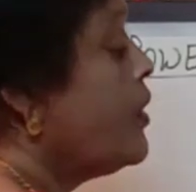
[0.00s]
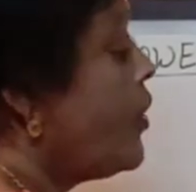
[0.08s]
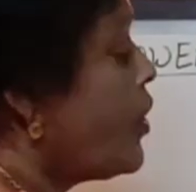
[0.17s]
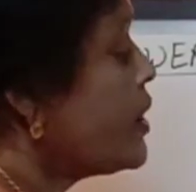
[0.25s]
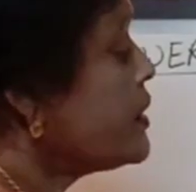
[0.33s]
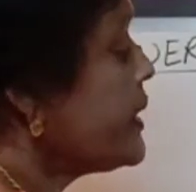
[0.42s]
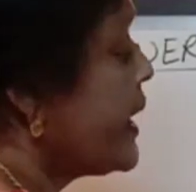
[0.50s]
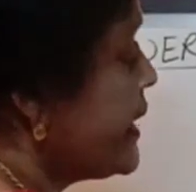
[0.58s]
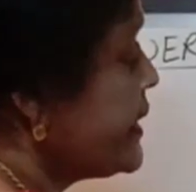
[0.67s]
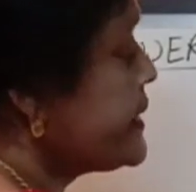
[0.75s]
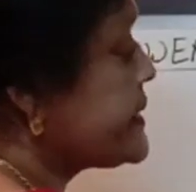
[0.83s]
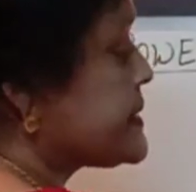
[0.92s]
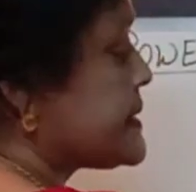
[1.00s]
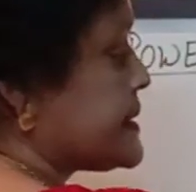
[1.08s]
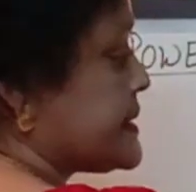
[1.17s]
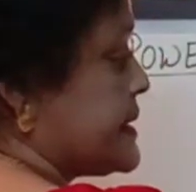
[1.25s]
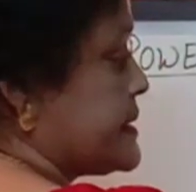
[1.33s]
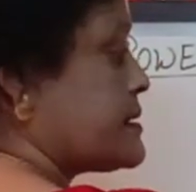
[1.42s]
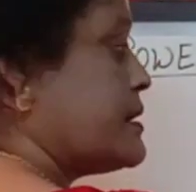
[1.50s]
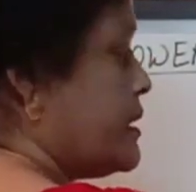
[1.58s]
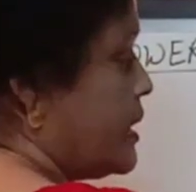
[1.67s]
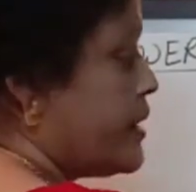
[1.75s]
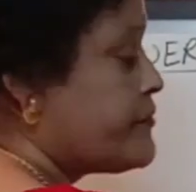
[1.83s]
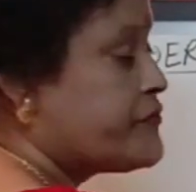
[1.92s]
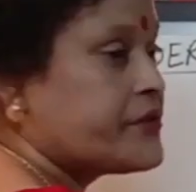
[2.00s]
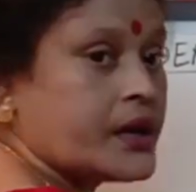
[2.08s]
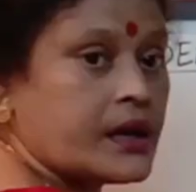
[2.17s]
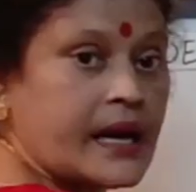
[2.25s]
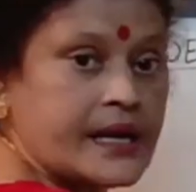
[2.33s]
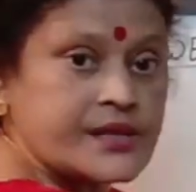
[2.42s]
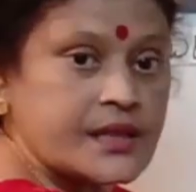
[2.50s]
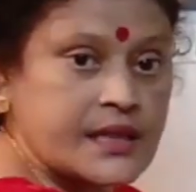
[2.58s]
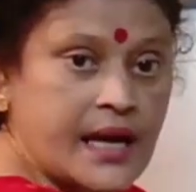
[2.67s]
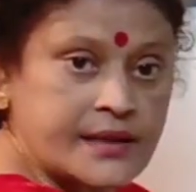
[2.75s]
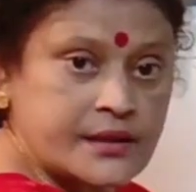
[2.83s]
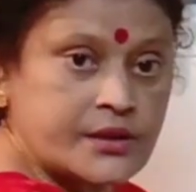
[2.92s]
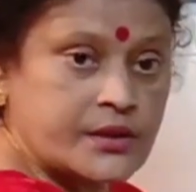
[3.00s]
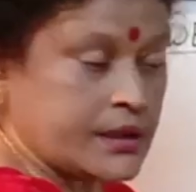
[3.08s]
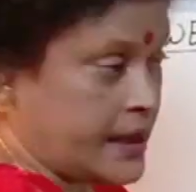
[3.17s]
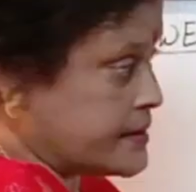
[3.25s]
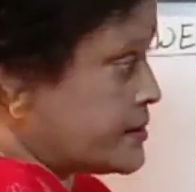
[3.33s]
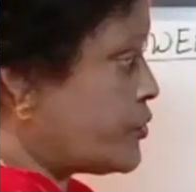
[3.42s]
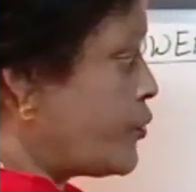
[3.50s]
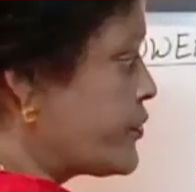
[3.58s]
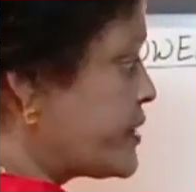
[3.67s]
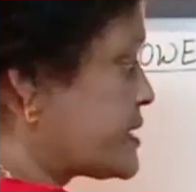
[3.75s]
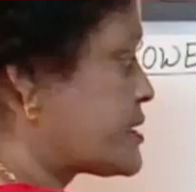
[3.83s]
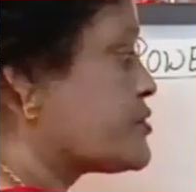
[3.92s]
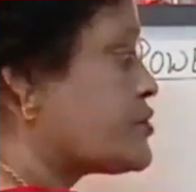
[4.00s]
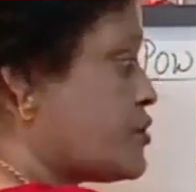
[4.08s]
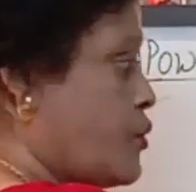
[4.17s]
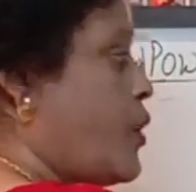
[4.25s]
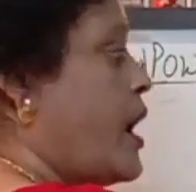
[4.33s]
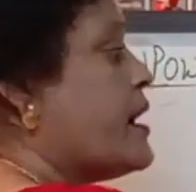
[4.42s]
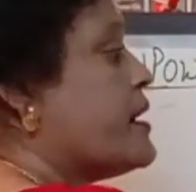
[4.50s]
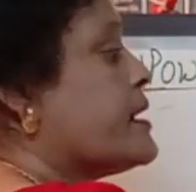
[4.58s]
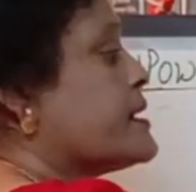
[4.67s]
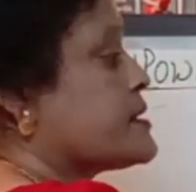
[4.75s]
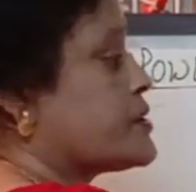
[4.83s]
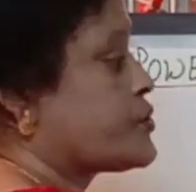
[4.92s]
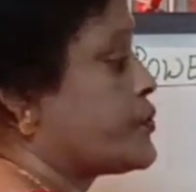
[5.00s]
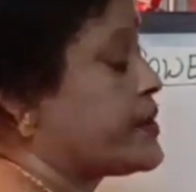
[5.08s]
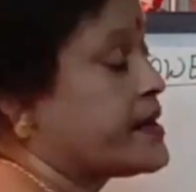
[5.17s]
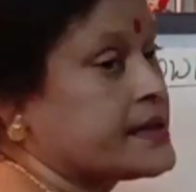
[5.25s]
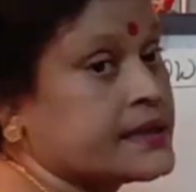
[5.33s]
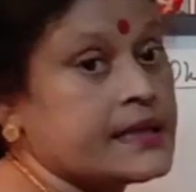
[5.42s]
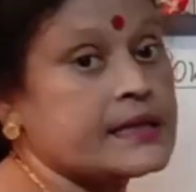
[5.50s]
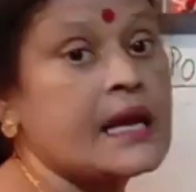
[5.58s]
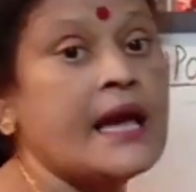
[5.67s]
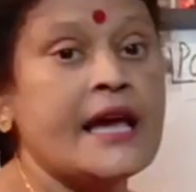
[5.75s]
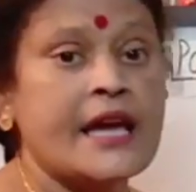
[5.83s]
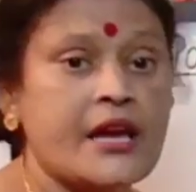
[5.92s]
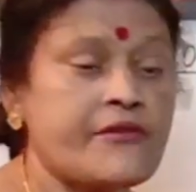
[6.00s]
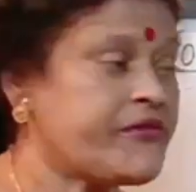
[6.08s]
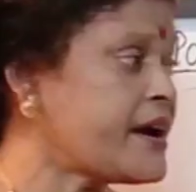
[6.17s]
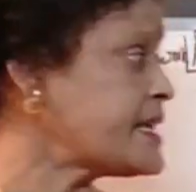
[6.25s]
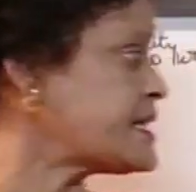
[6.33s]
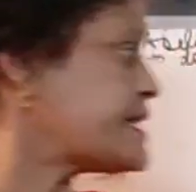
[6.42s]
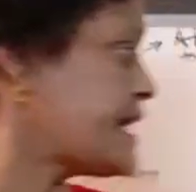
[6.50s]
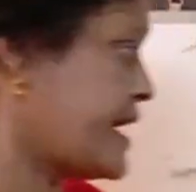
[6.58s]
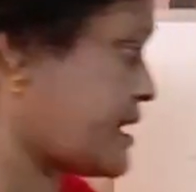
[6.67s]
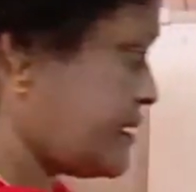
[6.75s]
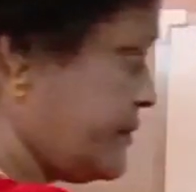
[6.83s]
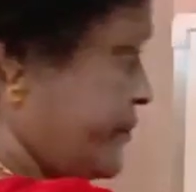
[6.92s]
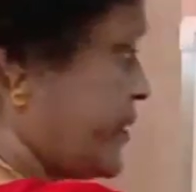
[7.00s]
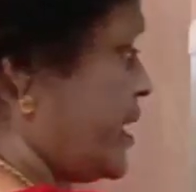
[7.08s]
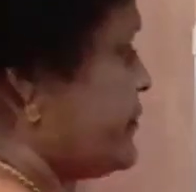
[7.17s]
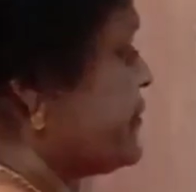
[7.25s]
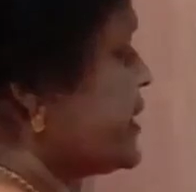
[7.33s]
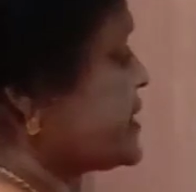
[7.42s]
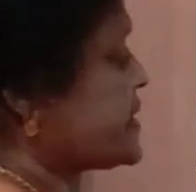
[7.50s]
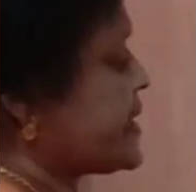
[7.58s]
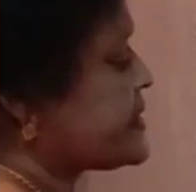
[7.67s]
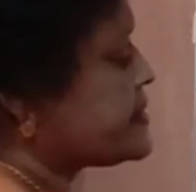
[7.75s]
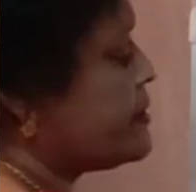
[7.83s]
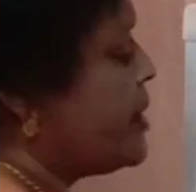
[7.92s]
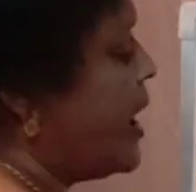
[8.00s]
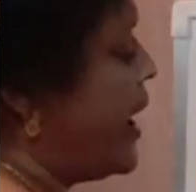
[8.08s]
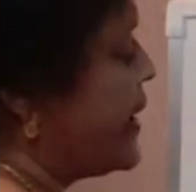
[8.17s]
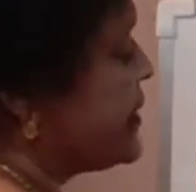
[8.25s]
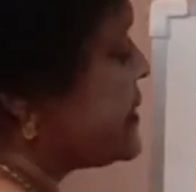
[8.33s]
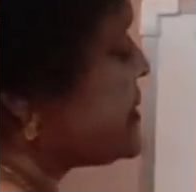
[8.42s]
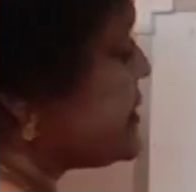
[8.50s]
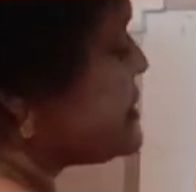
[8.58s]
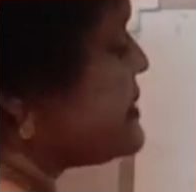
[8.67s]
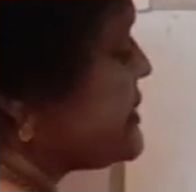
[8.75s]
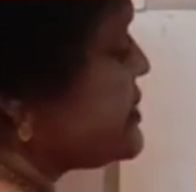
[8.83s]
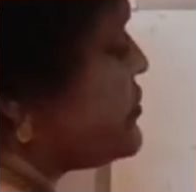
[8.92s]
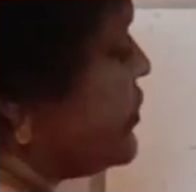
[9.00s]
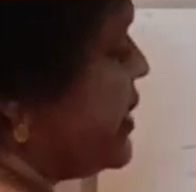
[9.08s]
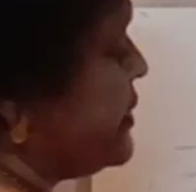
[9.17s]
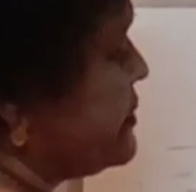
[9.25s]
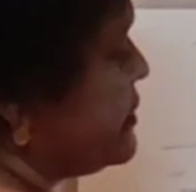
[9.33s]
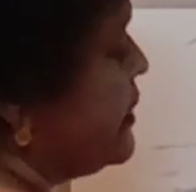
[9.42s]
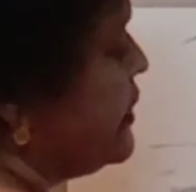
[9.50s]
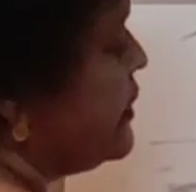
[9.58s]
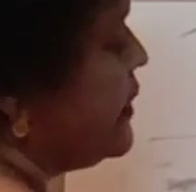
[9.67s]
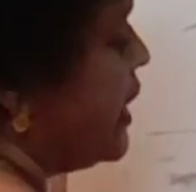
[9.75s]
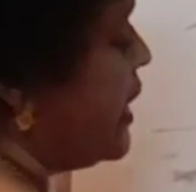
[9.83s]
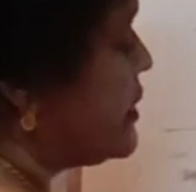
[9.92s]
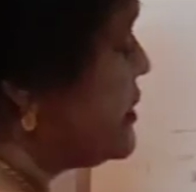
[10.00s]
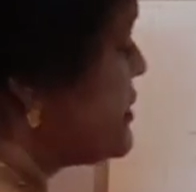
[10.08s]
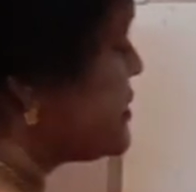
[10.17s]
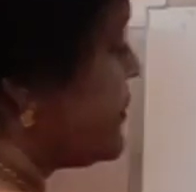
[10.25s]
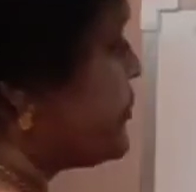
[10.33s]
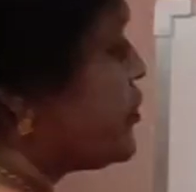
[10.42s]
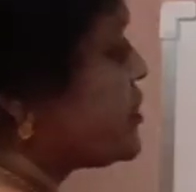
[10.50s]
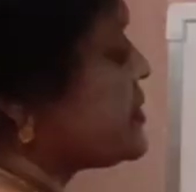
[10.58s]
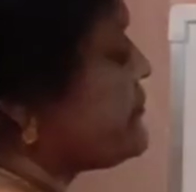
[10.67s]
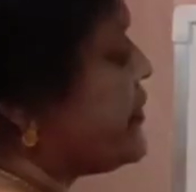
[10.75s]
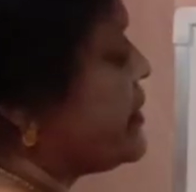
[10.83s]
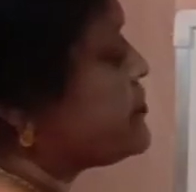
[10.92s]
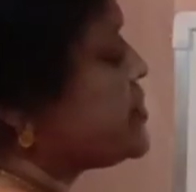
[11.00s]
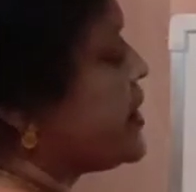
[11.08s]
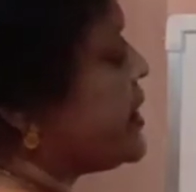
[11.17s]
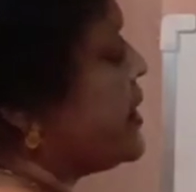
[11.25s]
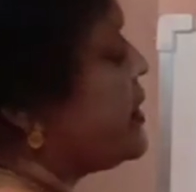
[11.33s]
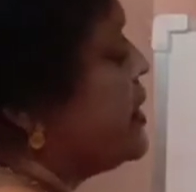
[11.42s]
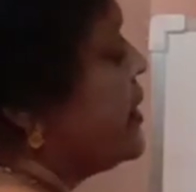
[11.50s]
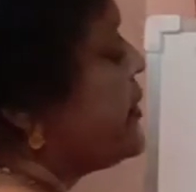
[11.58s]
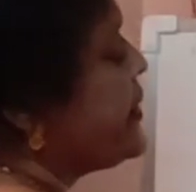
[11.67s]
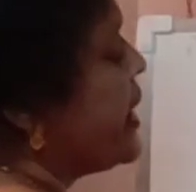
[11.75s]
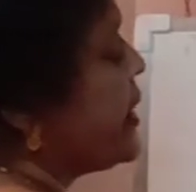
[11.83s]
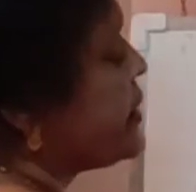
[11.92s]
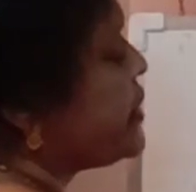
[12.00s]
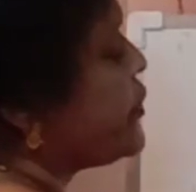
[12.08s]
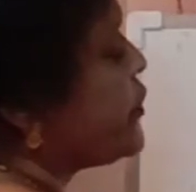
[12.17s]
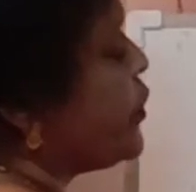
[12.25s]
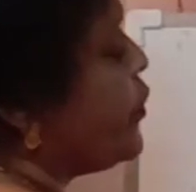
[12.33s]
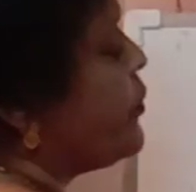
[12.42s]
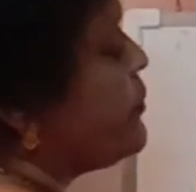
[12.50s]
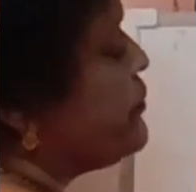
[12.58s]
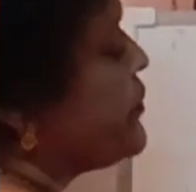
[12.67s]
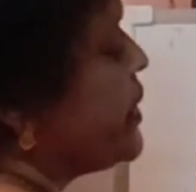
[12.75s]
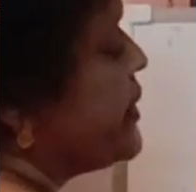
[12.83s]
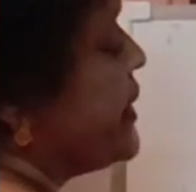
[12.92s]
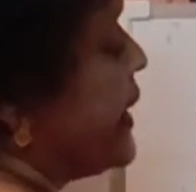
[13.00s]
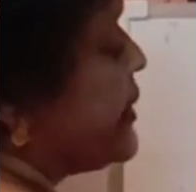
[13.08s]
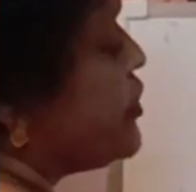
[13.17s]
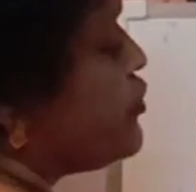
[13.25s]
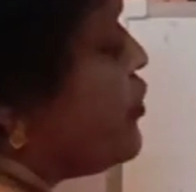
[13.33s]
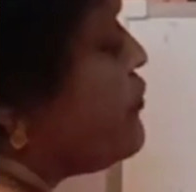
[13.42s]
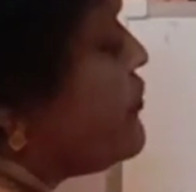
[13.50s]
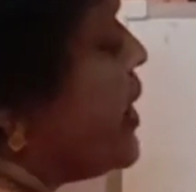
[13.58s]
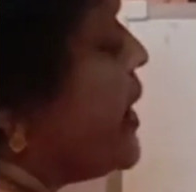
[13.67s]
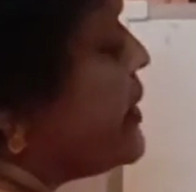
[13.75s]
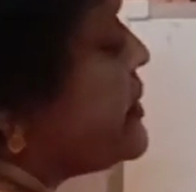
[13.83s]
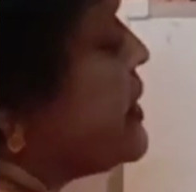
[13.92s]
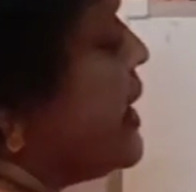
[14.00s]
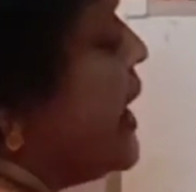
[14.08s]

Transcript: or any resistance. Every gadget has their own resistance. So the wire has its own resistance. If I take some high resistance wire, suppose if I am taking nichrome wire